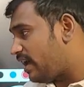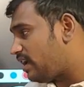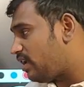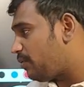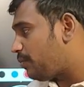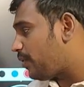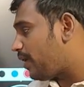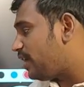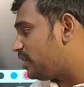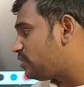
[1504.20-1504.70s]

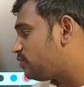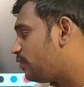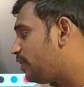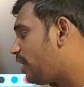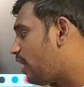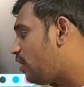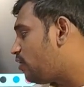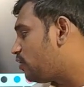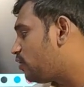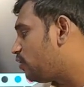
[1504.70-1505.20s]
data points, we
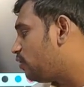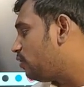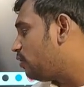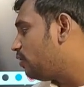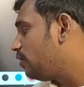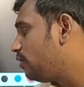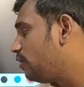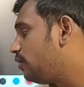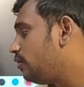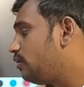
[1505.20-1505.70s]
have
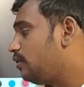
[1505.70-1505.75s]
to